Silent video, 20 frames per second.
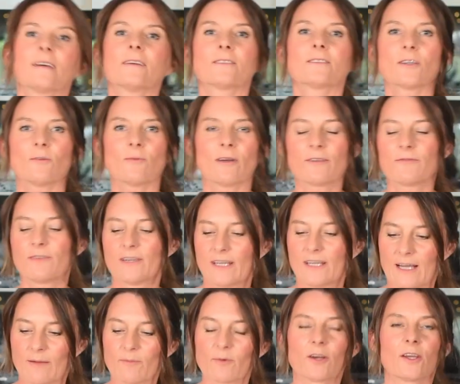So I
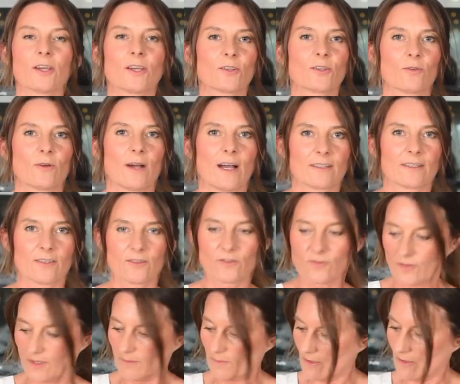think I'm going to add
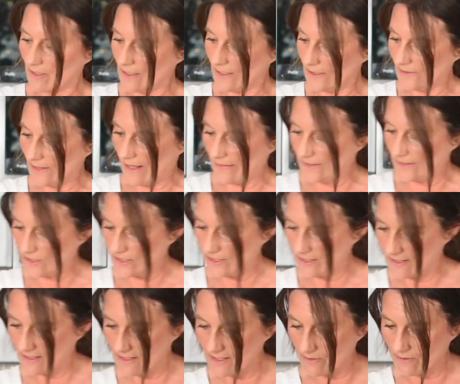3 more
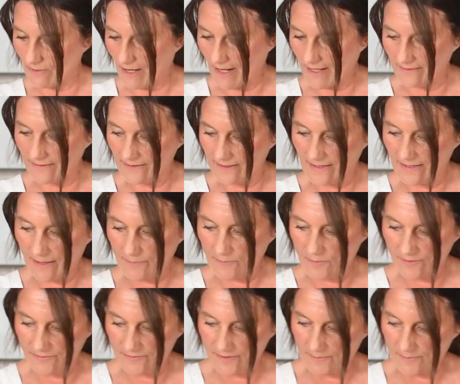radishes. So I ended up
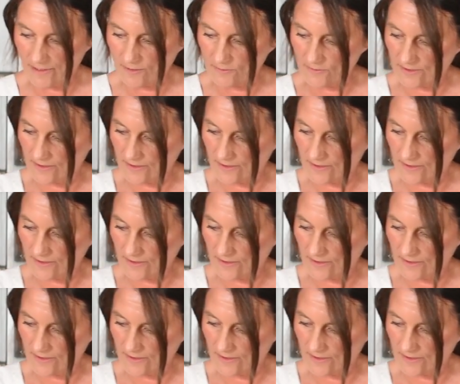with about